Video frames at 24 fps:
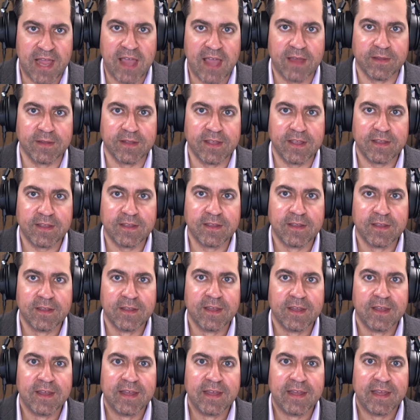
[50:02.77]
colleague.
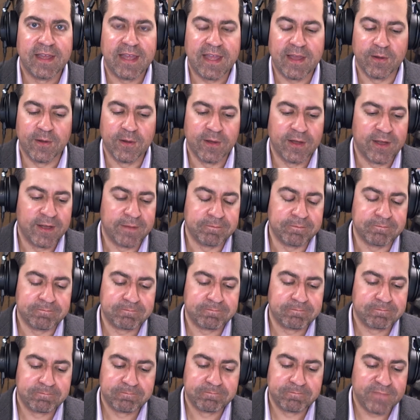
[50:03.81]
Um,
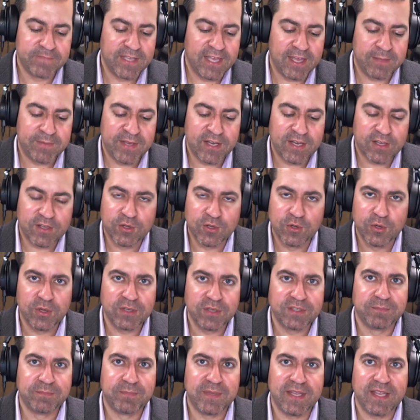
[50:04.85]
I mean, it
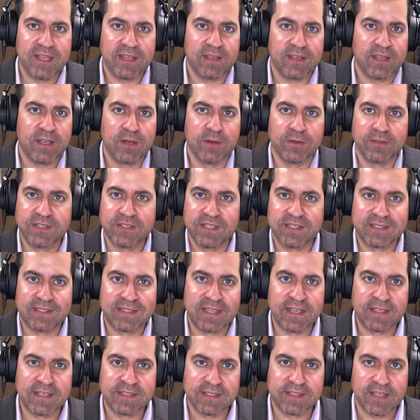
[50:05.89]
could be, you know, just
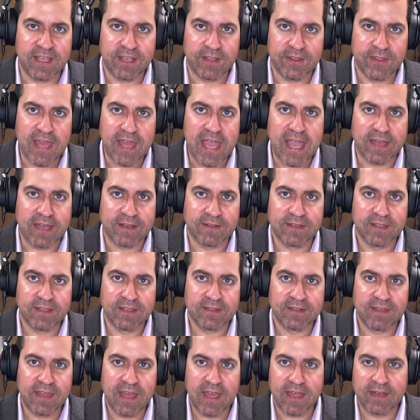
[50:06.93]
things like that,
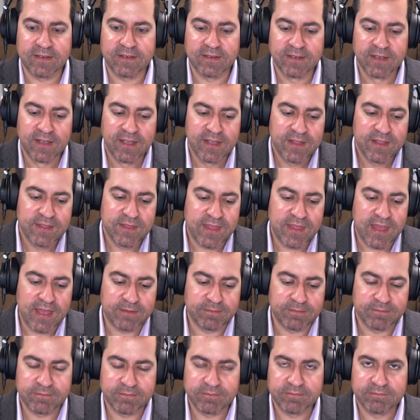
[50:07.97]
that, that,
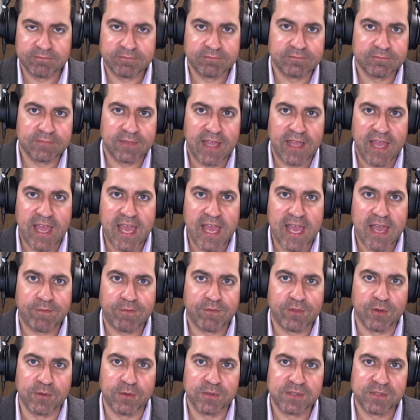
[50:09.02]
that
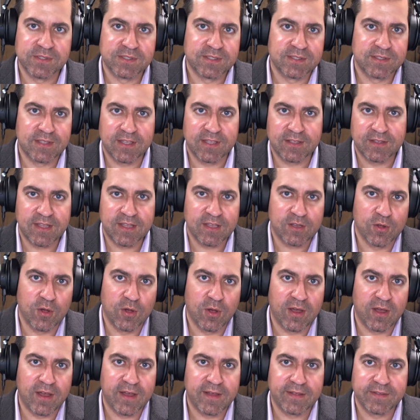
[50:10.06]
have those, that, that
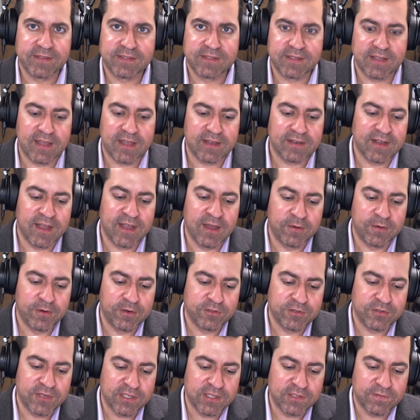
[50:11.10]
cause that
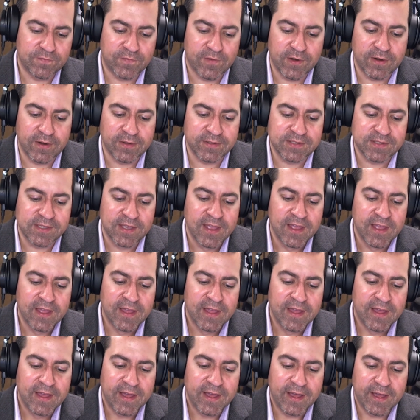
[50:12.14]
counter transference.
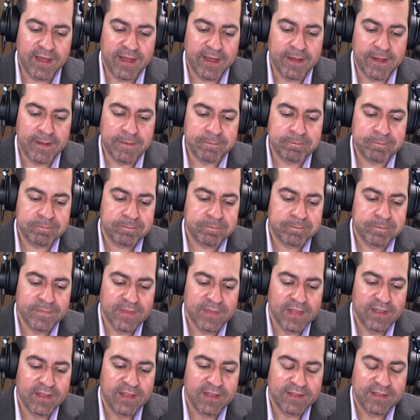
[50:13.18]
Um,
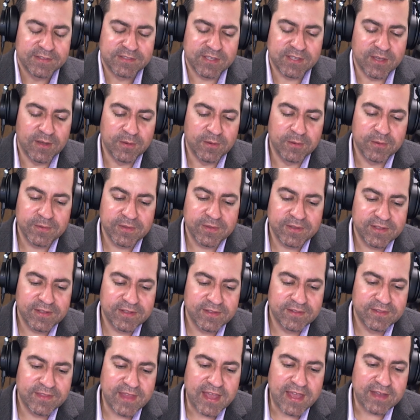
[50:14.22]
so
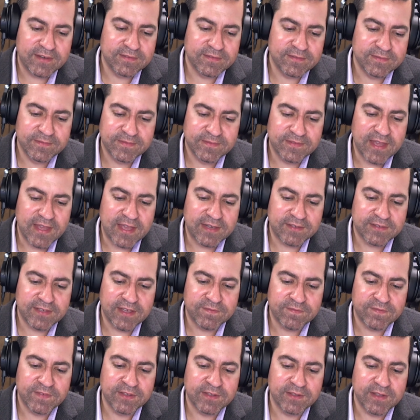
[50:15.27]
that, that
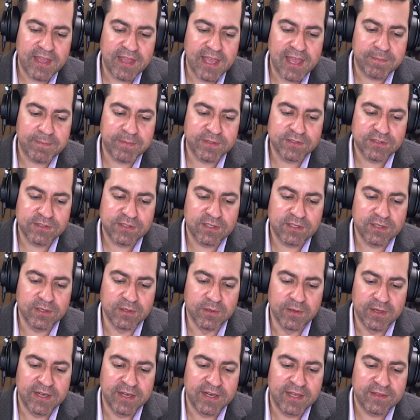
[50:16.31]
definitely happens
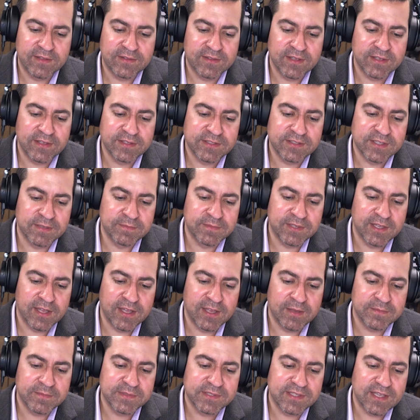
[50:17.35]
too. And I think
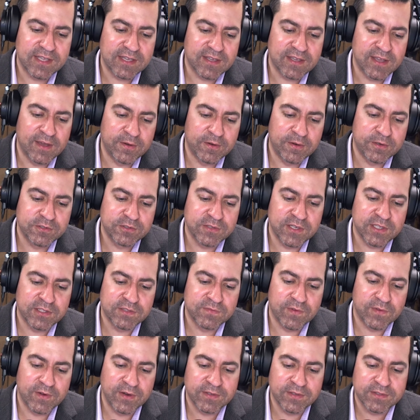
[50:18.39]
sometimes that counter
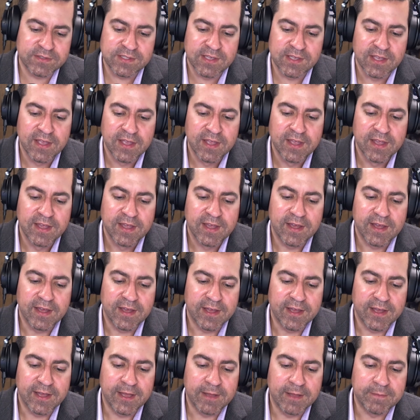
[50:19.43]
transference,
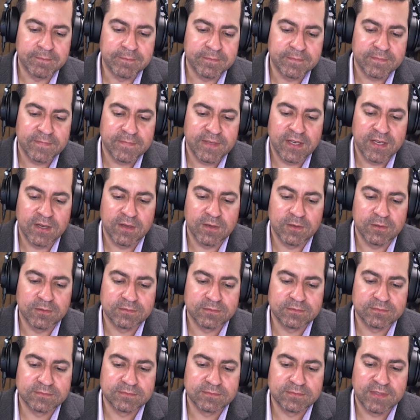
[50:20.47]
um, you
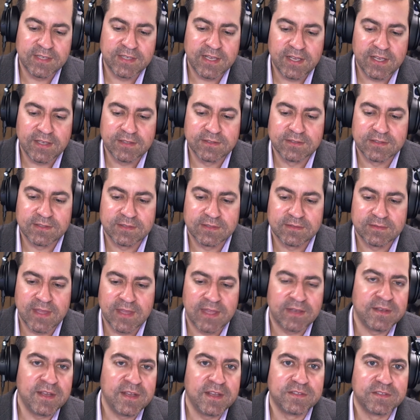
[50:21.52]
know, needs,
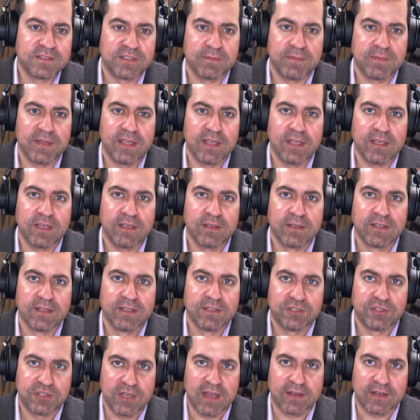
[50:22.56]
that needs to be
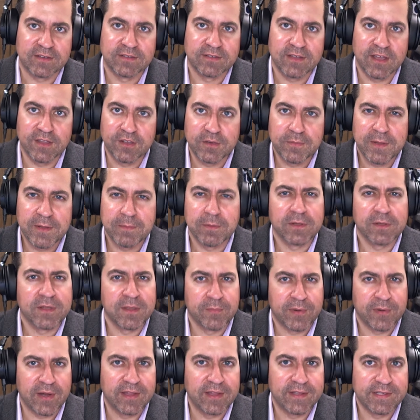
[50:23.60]
checked. Other people
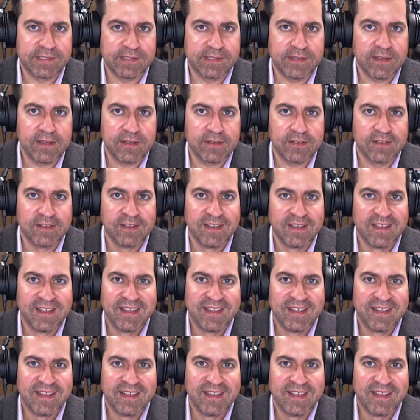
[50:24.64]
can probably see it,